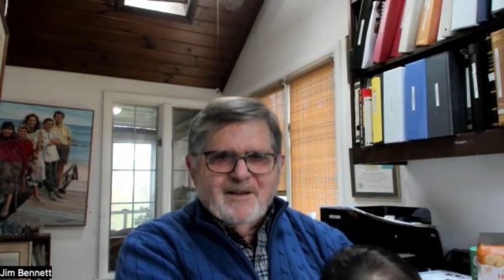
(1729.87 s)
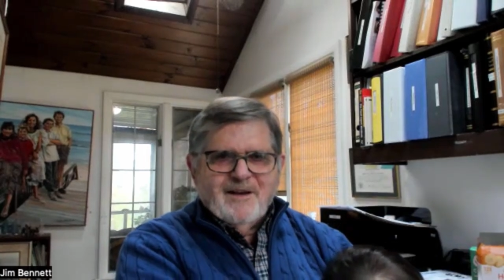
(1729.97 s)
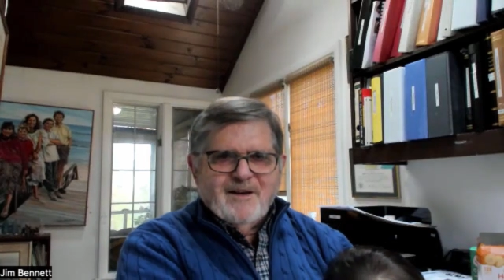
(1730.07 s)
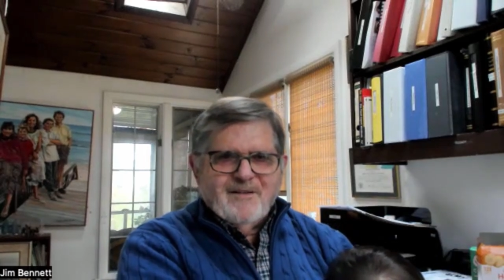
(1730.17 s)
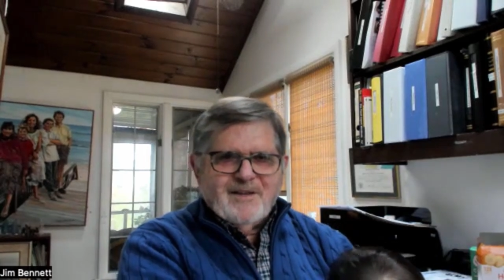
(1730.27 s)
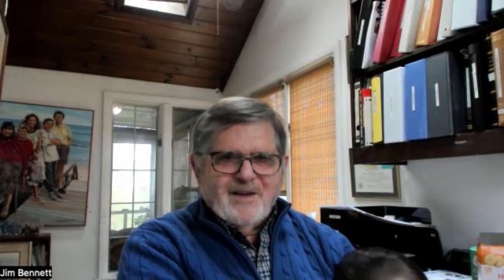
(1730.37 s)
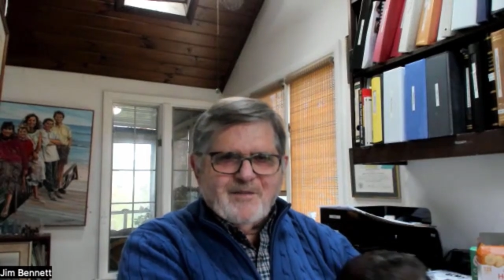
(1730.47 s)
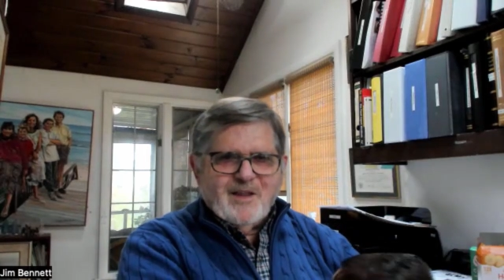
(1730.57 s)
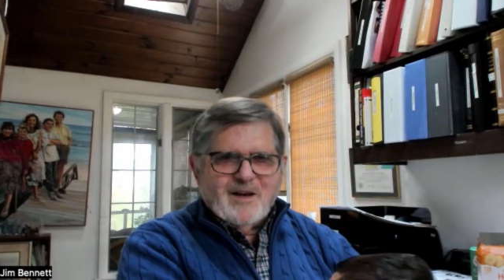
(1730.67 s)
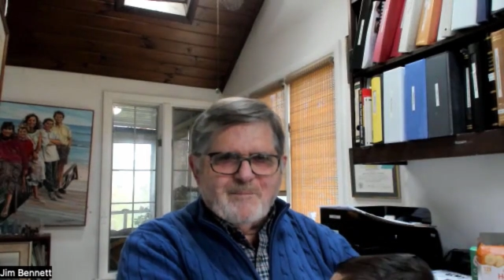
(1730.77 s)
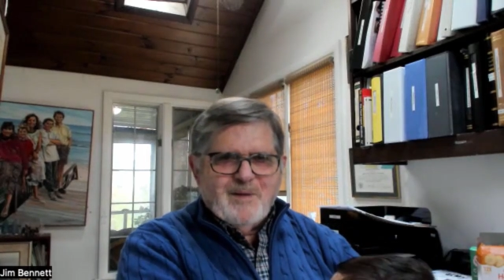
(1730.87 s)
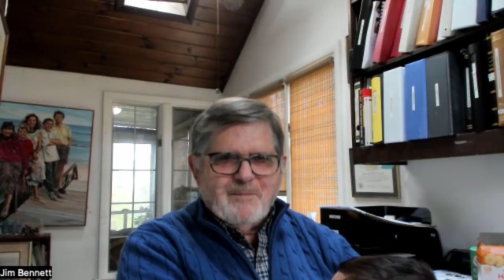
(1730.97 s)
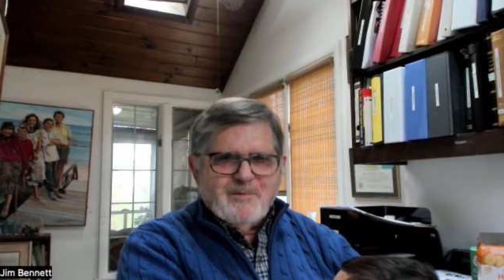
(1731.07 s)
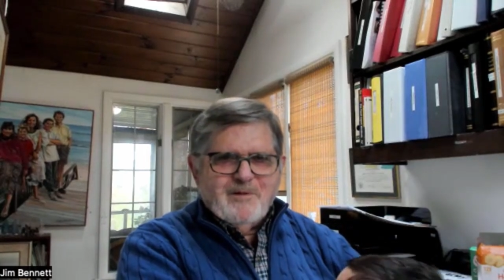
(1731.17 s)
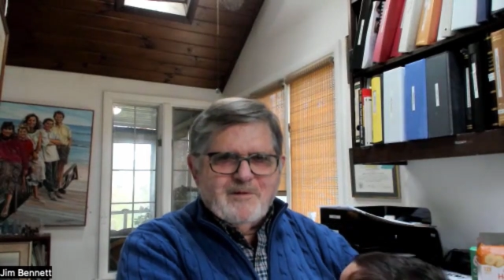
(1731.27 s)
You have a lot of
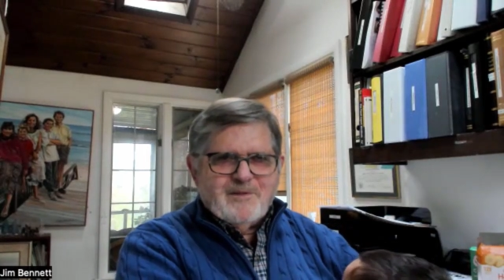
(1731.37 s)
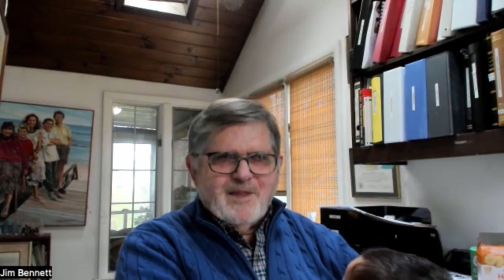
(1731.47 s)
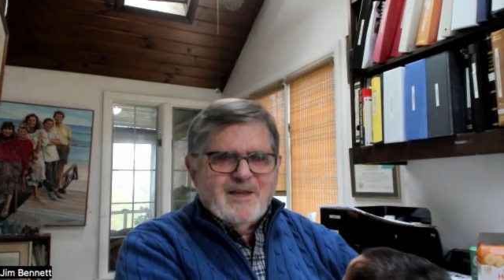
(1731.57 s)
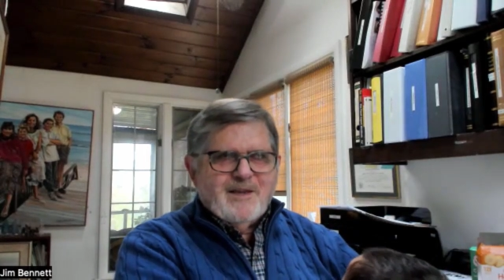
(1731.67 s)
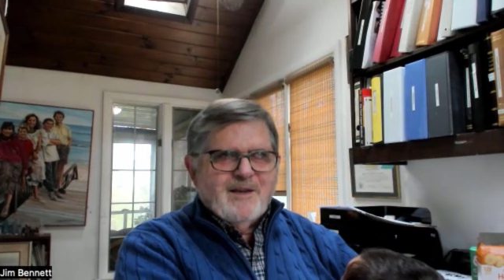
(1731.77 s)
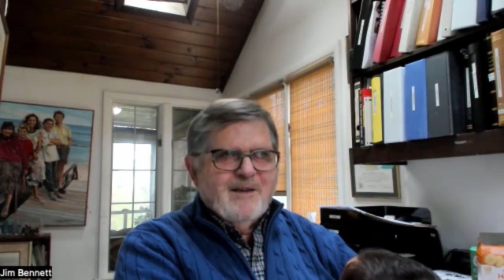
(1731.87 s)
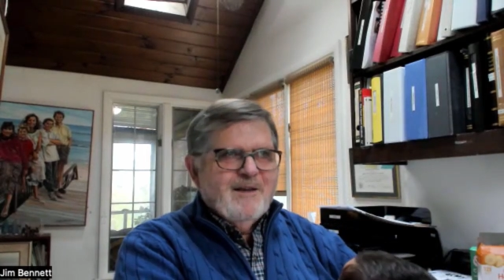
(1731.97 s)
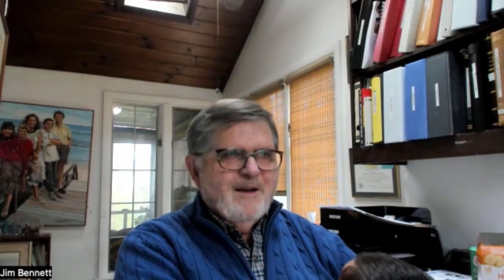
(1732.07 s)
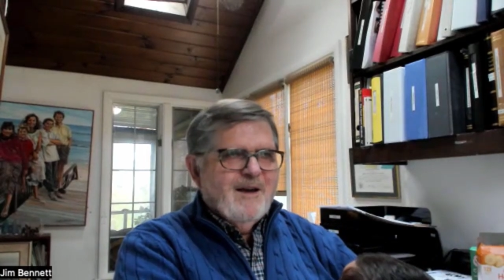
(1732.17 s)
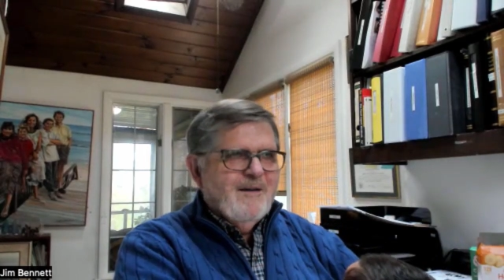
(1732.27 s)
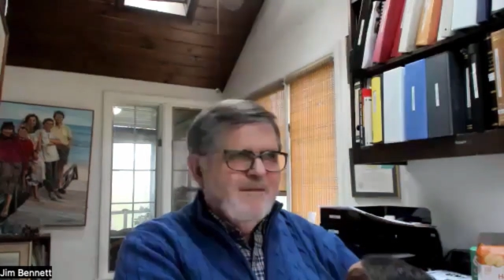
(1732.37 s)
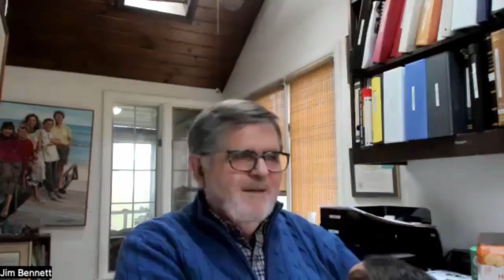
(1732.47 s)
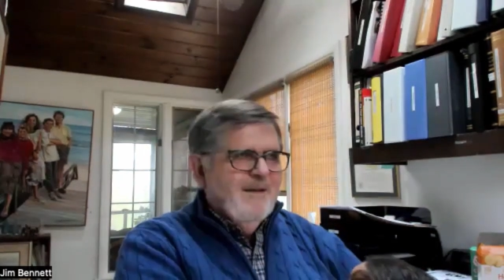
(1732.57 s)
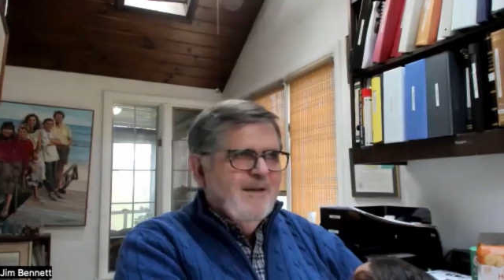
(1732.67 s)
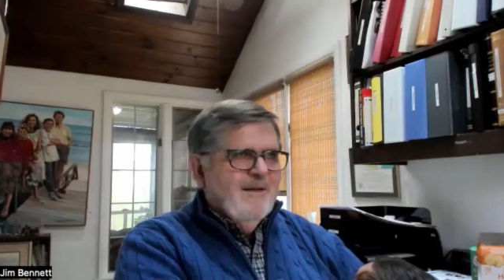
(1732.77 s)
people who think
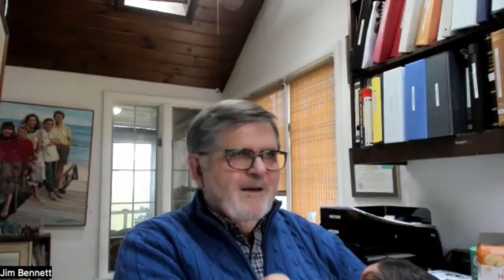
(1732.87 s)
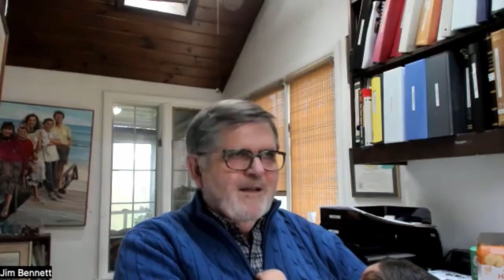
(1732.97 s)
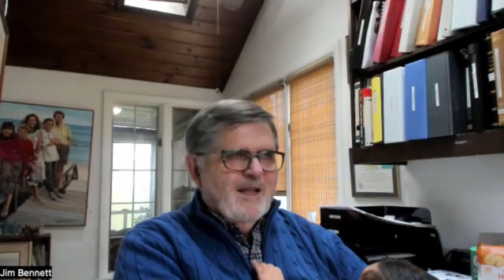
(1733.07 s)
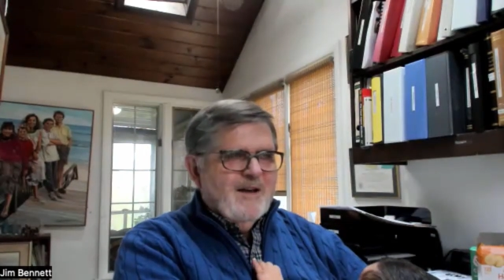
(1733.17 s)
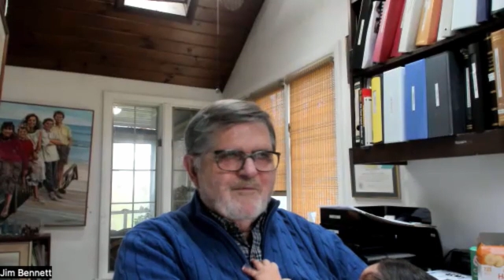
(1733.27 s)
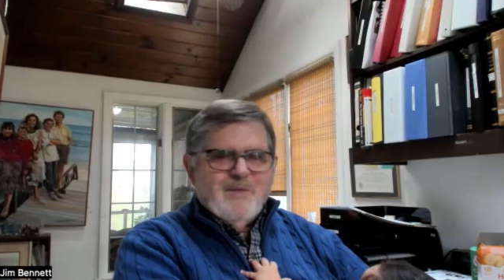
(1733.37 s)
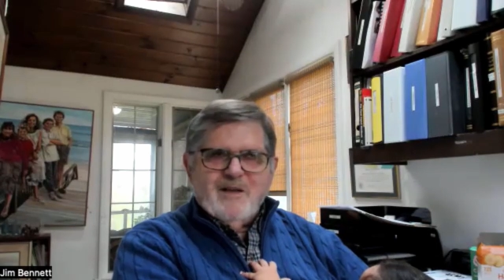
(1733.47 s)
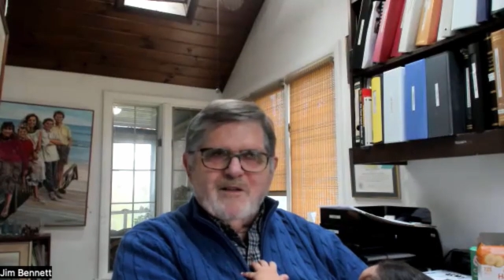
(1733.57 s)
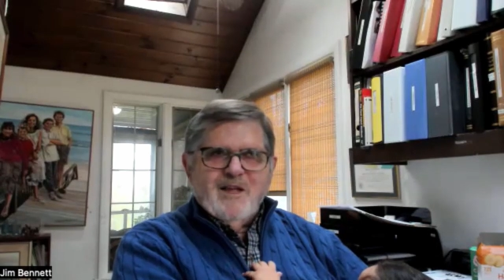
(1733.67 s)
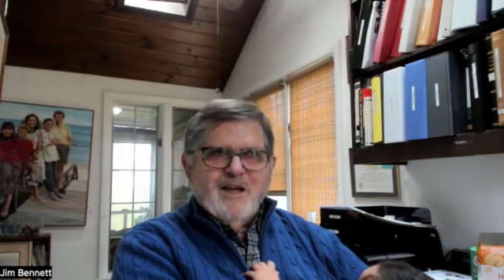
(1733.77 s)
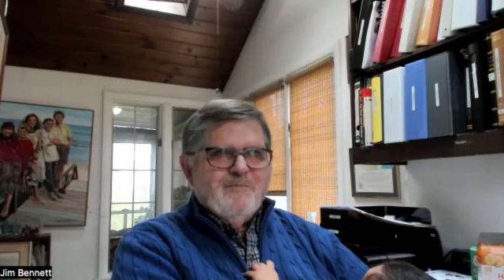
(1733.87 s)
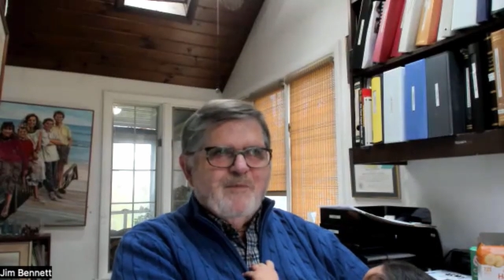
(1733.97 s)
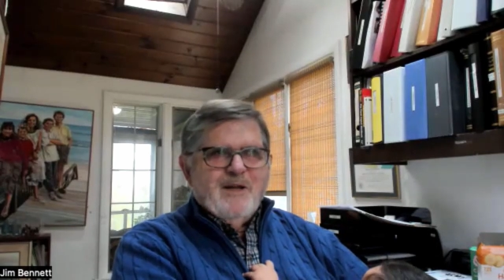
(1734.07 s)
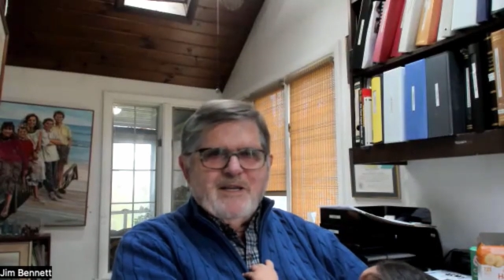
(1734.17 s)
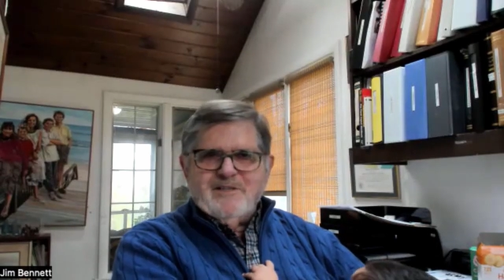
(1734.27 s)
a lot of them make a lot of
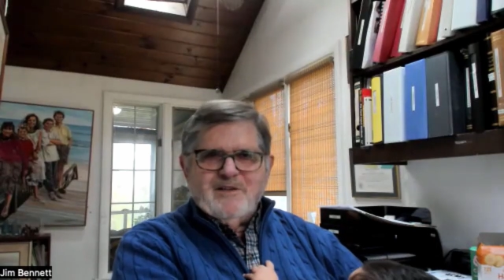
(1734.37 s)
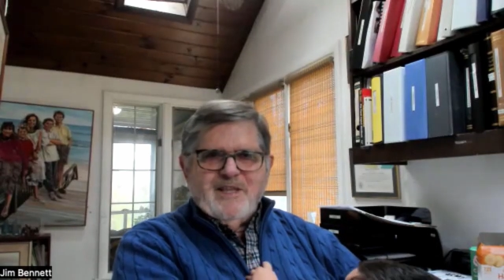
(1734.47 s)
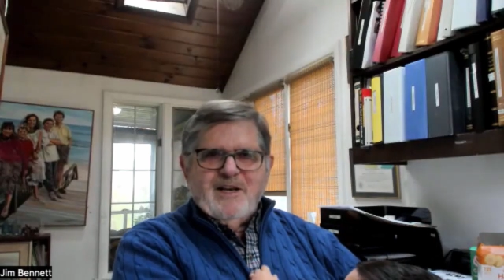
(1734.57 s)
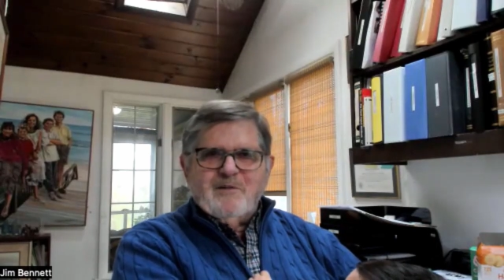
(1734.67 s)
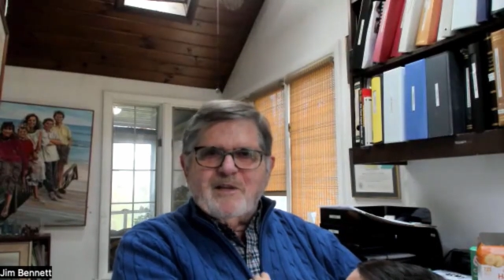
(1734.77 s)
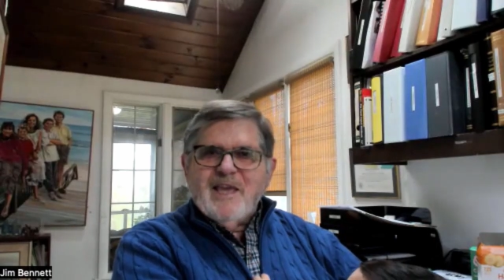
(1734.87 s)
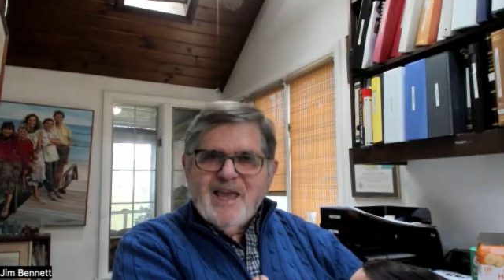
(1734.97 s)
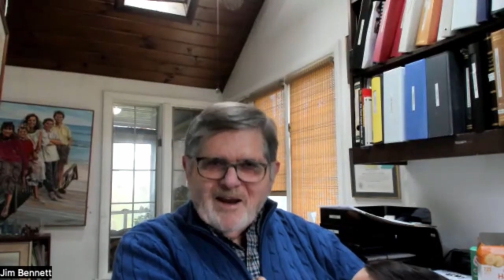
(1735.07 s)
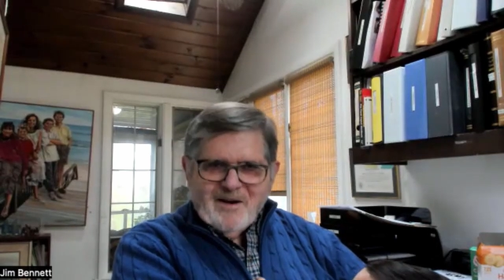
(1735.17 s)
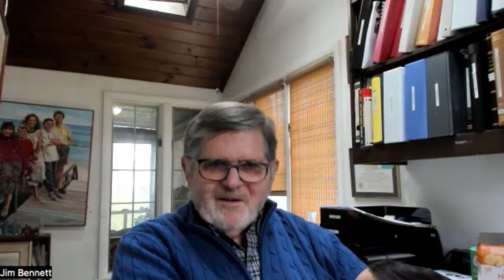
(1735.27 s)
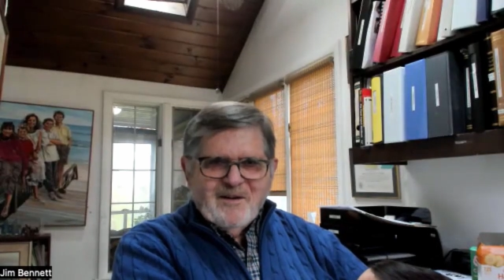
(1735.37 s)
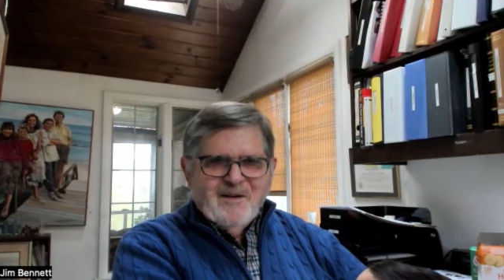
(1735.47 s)
money, so they don't care.